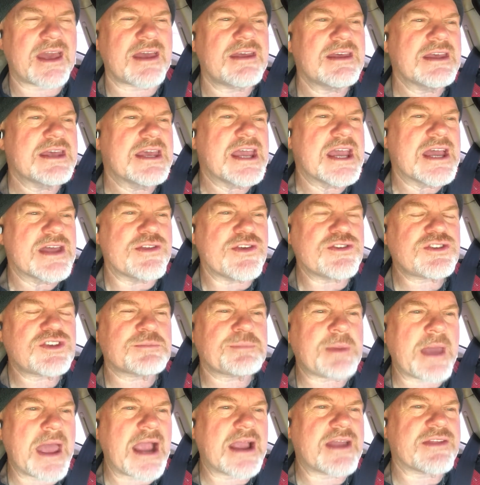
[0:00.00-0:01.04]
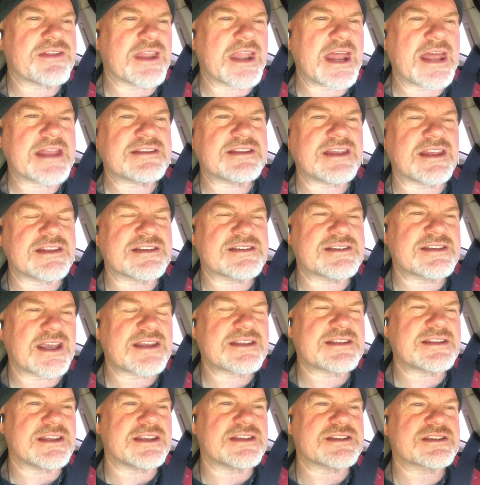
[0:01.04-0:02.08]
and this is back in the
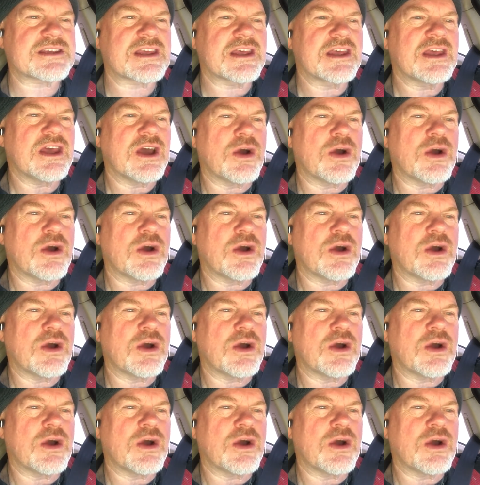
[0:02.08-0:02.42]
1960s